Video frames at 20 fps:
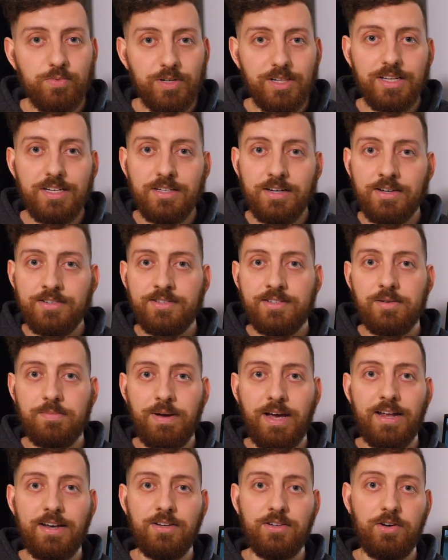really does
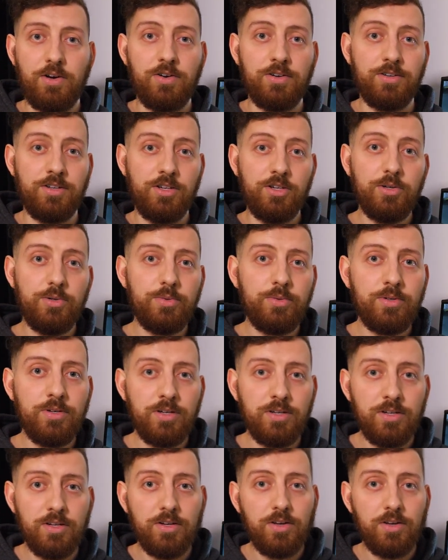depend on you,